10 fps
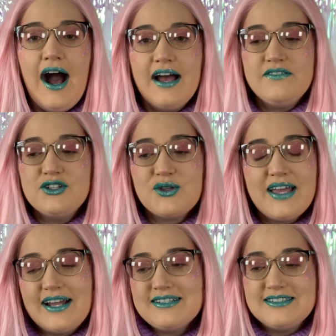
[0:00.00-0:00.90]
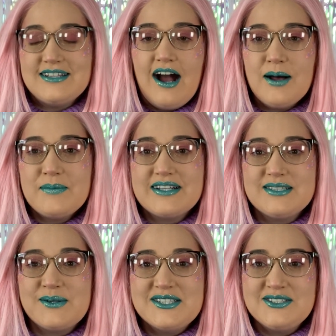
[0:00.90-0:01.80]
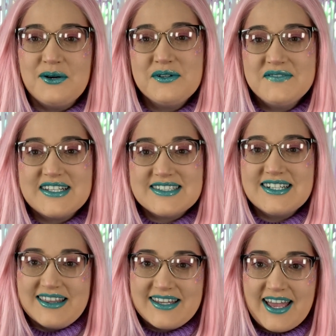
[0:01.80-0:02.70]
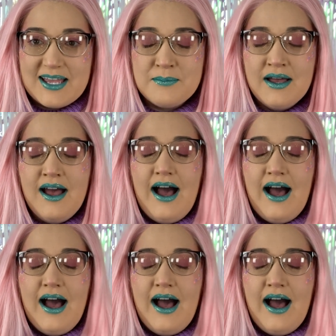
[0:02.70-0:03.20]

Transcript: I eventually had to stop because I was so invested in the game.